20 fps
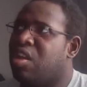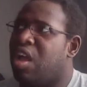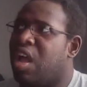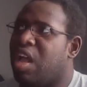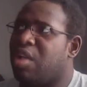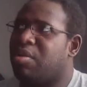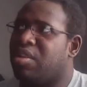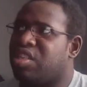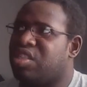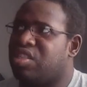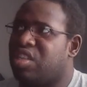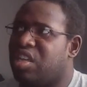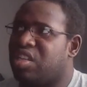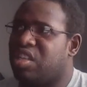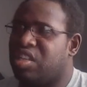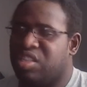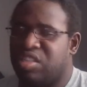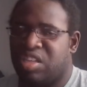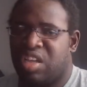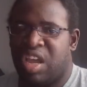how do I say
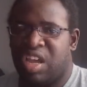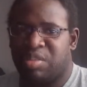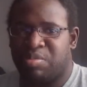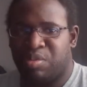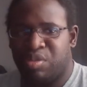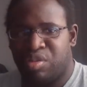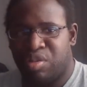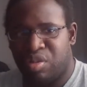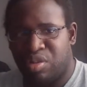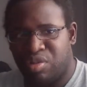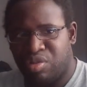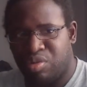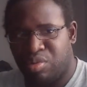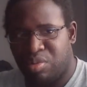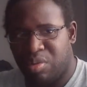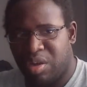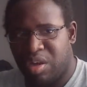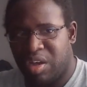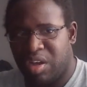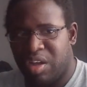this? Has been turned
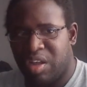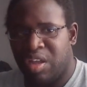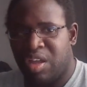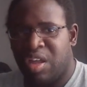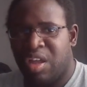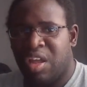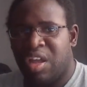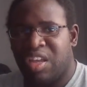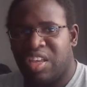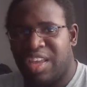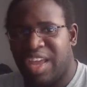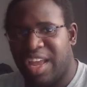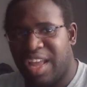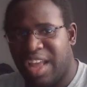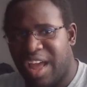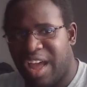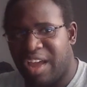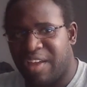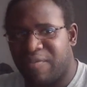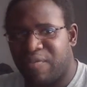to a
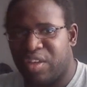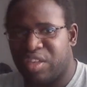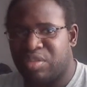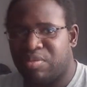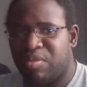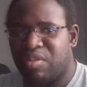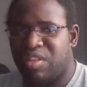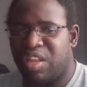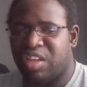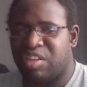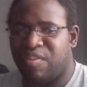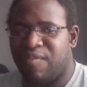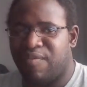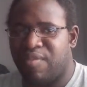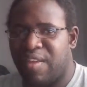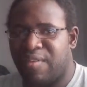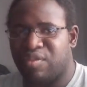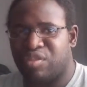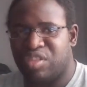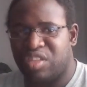chaotic festival like you've
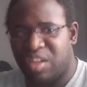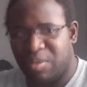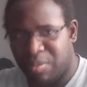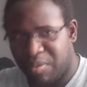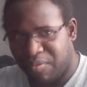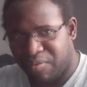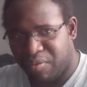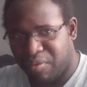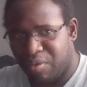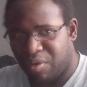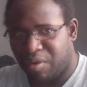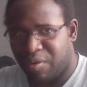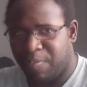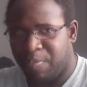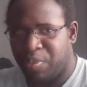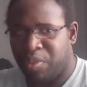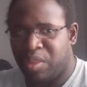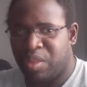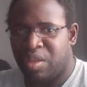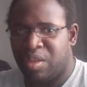never seen before.
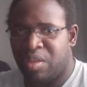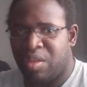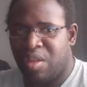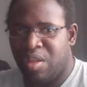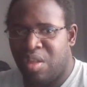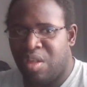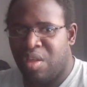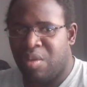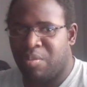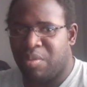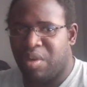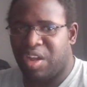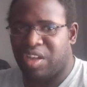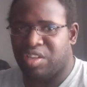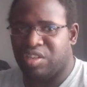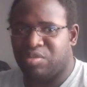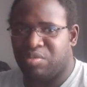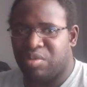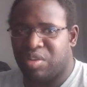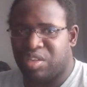But I
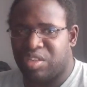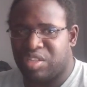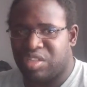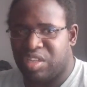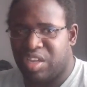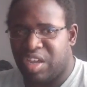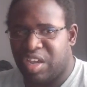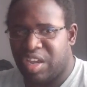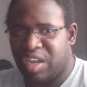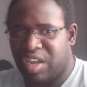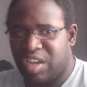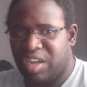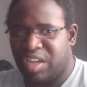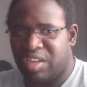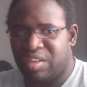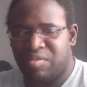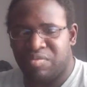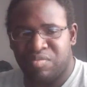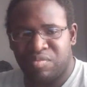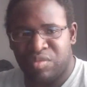just want to
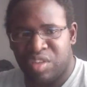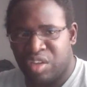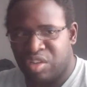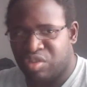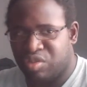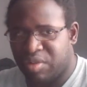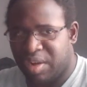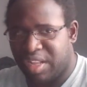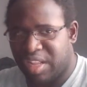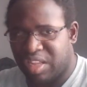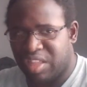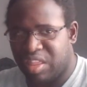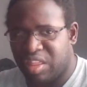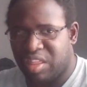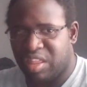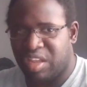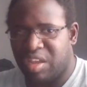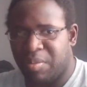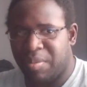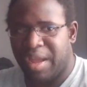say, try not to
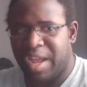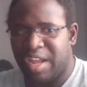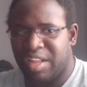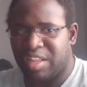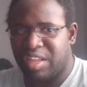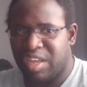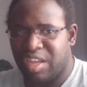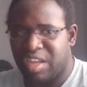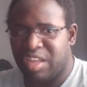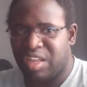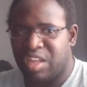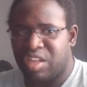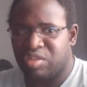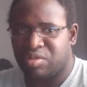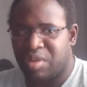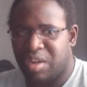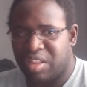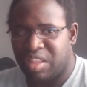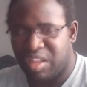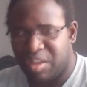think about it.
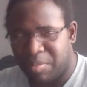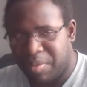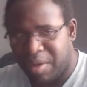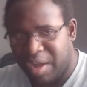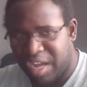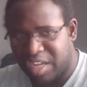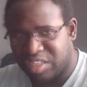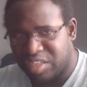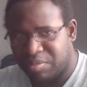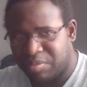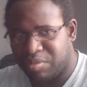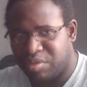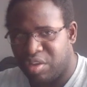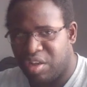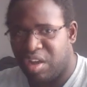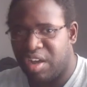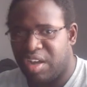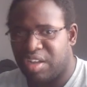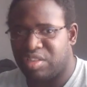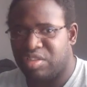Try to think of positive
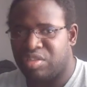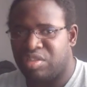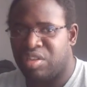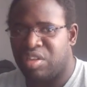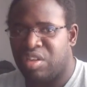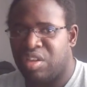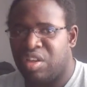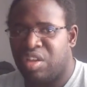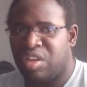thoughts.